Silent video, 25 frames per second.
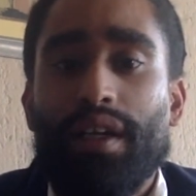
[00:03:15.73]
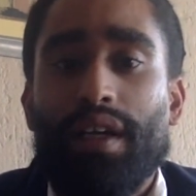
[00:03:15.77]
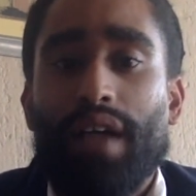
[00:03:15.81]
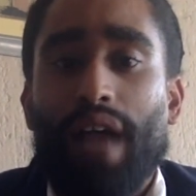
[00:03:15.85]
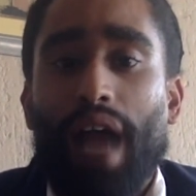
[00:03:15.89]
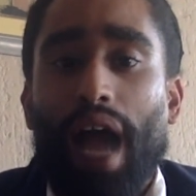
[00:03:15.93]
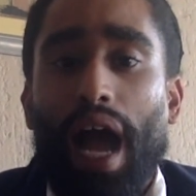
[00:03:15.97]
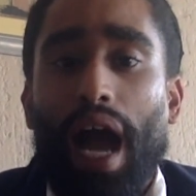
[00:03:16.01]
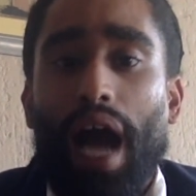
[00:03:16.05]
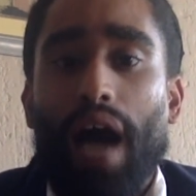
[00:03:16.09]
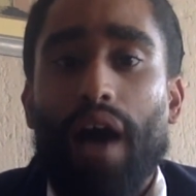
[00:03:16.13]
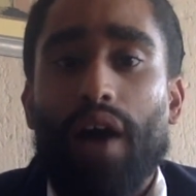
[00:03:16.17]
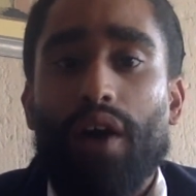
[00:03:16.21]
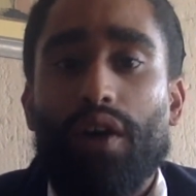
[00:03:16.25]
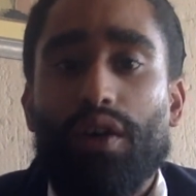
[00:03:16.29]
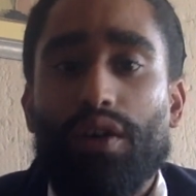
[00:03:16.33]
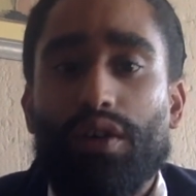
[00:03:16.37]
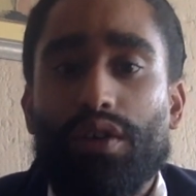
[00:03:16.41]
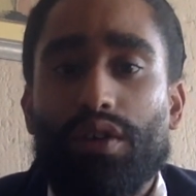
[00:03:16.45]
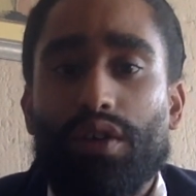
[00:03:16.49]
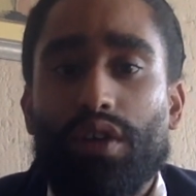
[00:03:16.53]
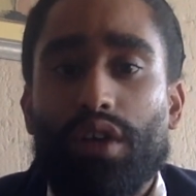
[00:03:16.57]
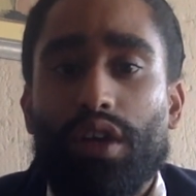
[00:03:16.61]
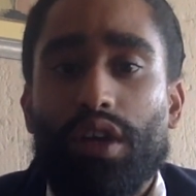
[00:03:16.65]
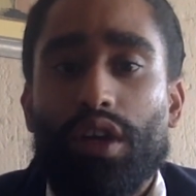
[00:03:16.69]
I think the
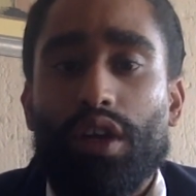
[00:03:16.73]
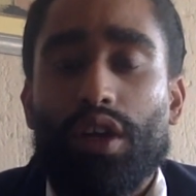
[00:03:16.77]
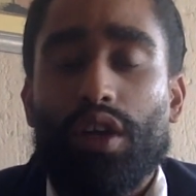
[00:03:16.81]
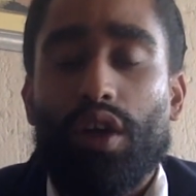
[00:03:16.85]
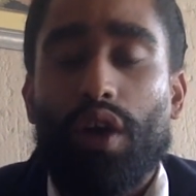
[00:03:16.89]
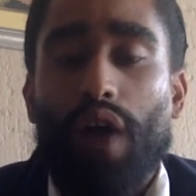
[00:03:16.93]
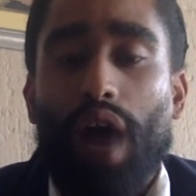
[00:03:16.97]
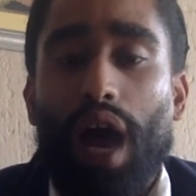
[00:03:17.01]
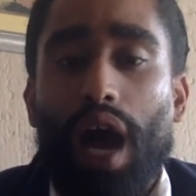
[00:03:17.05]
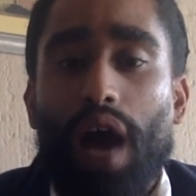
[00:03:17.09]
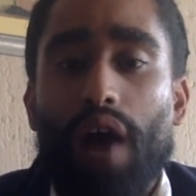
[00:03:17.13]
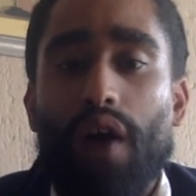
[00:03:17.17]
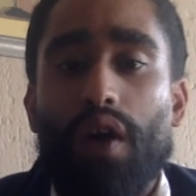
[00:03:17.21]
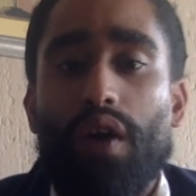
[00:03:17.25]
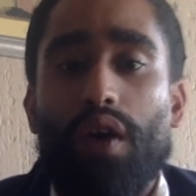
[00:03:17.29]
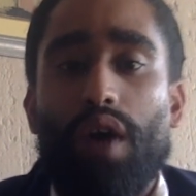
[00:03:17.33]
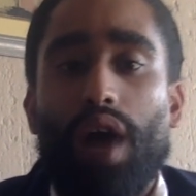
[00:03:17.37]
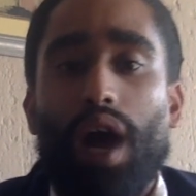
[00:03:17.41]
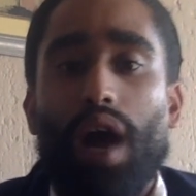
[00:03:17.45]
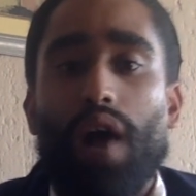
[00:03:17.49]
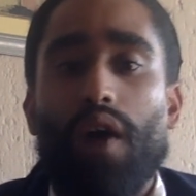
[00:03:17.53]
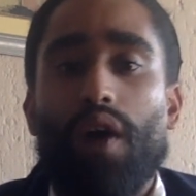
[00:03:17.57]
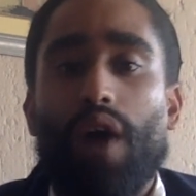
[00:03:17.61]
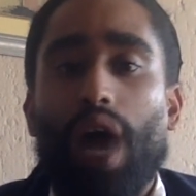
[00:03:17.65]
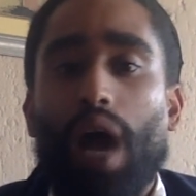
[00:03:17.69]
next active
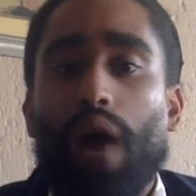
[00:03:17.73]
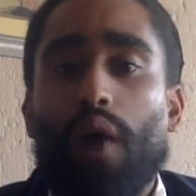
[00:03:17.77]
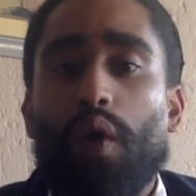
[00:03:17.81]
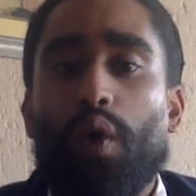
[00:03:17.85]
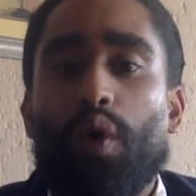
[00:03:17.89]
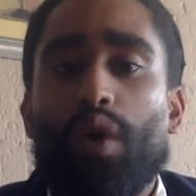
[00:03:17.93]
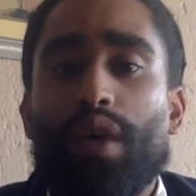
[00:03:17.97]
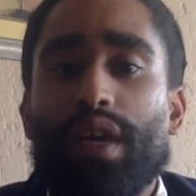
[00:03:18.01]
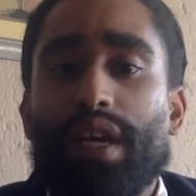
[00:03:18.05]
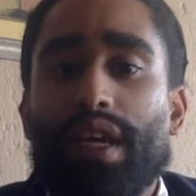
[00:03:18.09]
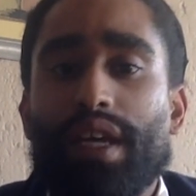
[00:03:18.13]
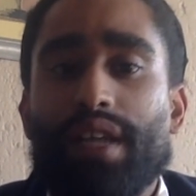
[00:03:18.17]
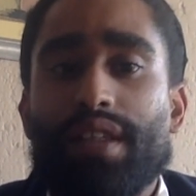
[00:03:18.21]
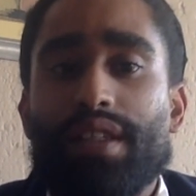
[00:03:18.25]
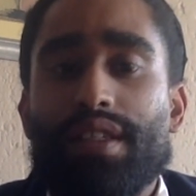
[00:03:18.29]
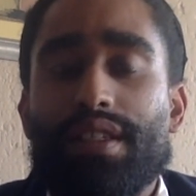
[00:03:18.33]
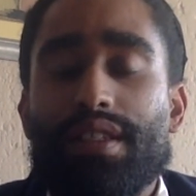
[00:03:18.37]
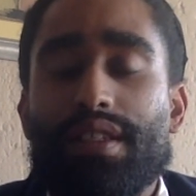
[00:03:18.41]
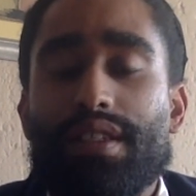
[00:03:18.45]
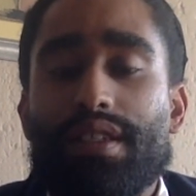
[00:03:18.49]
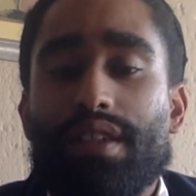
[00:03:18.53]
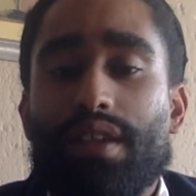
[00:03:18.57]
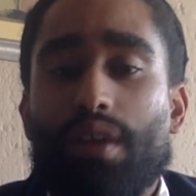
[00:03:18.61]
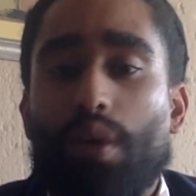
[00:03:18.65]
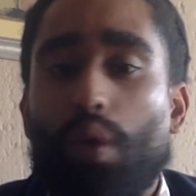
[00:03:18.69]
platform would be kind of
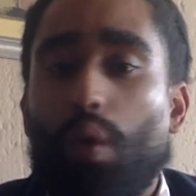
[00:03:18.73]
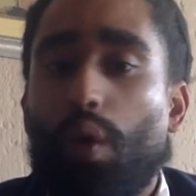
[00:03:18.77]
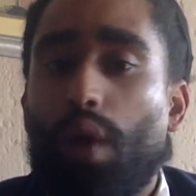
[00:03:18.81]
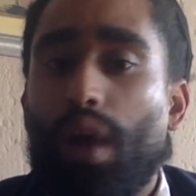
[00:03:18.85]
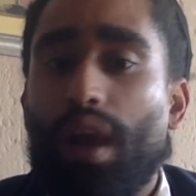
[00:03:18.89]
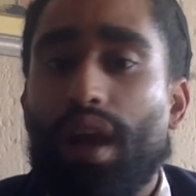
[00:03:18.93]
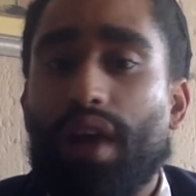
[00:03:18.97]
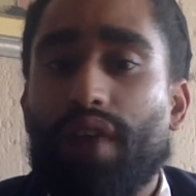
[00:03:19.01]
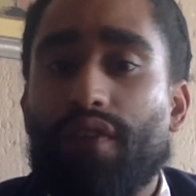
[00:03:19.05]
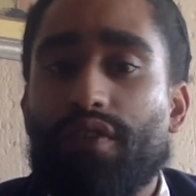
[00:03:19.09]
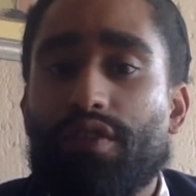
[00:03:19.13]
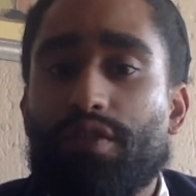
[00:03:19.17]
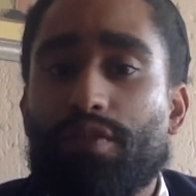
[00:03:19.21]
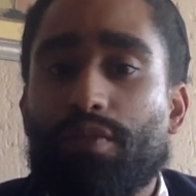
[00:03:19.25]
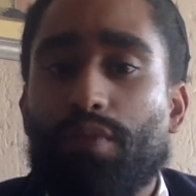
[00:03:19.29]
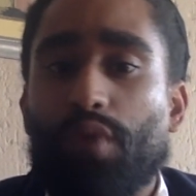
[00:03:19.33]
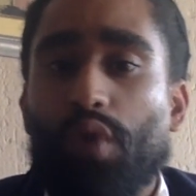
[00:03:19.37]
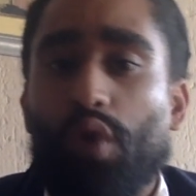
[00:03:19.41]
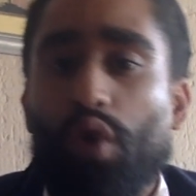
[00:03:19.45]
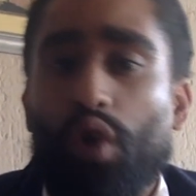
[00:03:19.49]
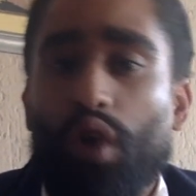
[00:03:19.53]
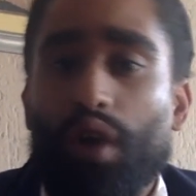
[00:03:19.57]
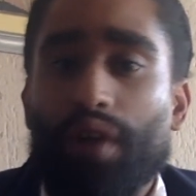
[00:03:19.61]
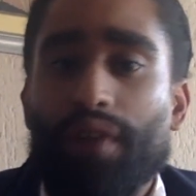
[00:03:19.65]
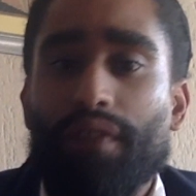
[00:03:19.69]
debatable whether
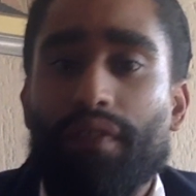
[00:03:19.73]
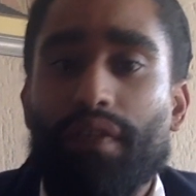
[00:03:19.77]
